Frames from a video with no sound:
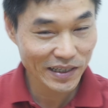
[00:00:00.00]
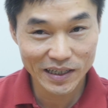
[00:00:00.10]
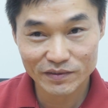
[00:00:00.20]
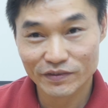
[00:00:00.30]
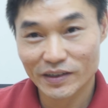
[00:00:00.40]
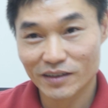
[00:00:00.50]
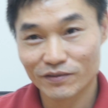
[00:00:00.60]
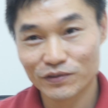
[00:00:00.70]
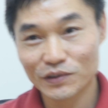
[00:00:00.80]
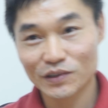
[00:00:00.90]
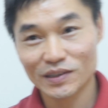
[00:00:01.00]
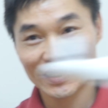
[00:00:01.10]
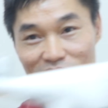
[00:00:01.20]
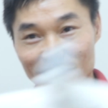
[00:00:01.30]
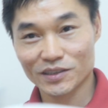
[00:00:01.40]
have a Phantom 4
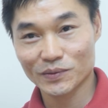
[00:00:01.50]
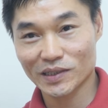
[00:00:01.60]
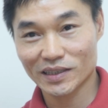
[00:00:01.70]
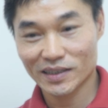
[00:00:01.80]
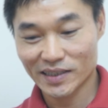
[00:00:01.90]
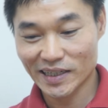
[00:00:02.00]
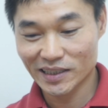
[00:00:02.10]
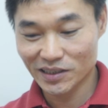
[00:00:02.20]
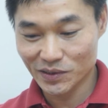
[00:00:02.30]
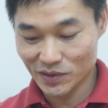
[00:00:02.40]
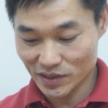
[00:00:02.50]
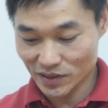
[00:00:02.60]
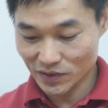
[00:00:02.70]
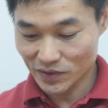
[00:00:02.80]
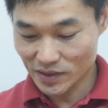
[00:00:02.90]
like this one, I can do so.